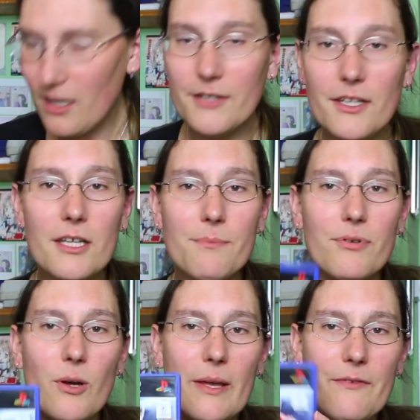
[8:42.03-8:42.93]
another
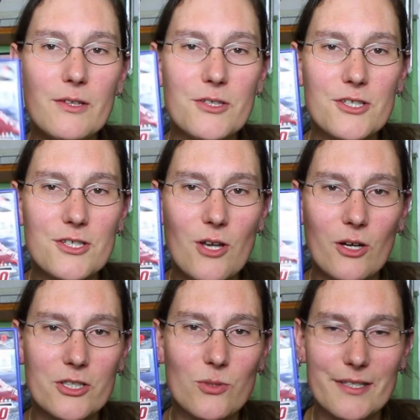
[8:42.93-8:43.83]
Pro Evolution
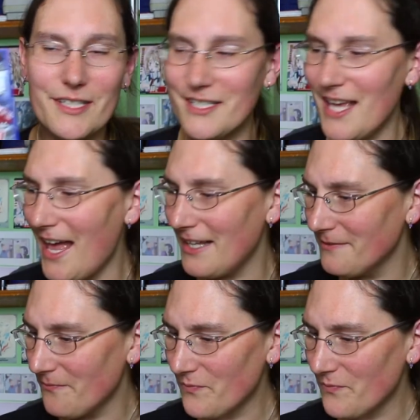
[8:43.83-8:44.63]
Soccer 2010.